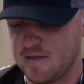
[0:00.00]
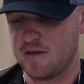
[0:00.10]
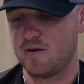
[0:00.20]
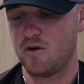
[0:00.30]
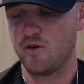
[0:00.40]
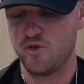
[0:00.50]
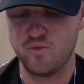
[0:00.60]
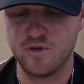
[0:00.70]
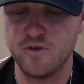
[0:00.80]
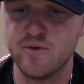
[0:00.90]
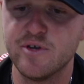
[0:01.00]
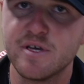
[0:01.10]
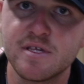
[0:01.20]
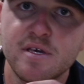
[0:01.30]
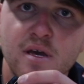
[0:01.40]
then all you would do
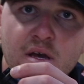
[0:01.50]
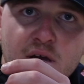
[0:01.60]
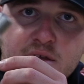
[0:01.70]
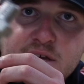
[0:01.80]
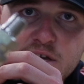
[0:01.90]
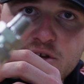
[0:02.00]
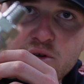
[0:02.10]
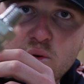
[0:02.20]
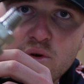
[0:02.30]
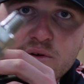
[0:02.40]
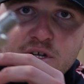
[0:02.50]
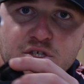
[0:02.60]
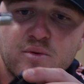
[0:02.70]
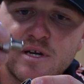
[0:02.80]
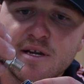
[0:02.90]
is take your 1/4
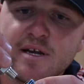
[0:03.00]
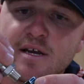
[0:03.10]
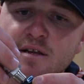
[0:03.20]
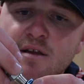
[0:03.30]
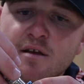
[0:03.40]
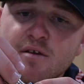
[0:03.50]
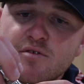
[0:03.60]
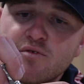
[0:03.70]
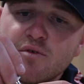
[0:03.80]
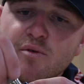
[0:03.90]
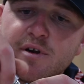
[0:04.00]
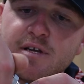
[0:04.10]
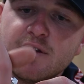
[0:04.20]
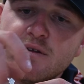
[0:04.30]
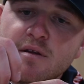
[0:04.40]
inch quick connect, screw it
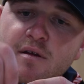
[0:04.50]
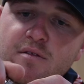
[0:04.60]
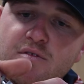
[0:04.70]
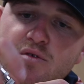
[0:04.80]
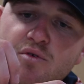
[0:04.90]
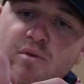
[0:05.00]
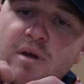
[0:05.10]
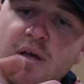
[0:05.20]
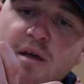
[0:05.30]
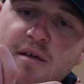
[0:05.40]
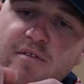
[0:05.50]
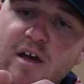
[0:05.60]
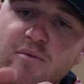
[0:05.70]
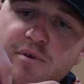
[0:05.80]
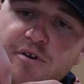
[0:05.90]
in to
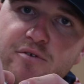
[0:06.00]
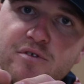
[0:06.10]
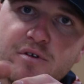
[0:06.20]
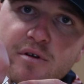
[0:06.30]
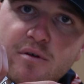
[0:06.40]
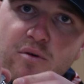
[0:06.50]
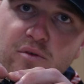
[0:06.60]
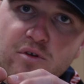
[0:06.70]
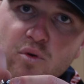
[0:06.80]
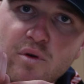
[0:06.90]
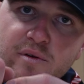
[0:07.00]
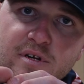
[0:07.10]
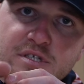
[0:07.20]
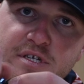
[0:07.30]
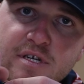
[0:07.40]
that reducer on the 1/4
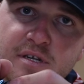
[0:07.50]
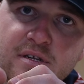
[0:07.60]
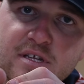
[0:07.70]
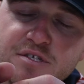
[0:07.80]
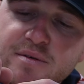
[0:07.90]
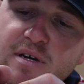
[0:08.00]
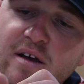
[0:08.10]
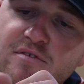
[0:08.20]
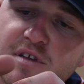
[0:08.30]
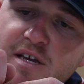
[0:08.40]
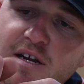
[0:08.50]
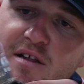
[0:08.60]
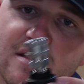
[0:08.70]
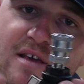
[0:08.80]
inch end that you have sticking out of the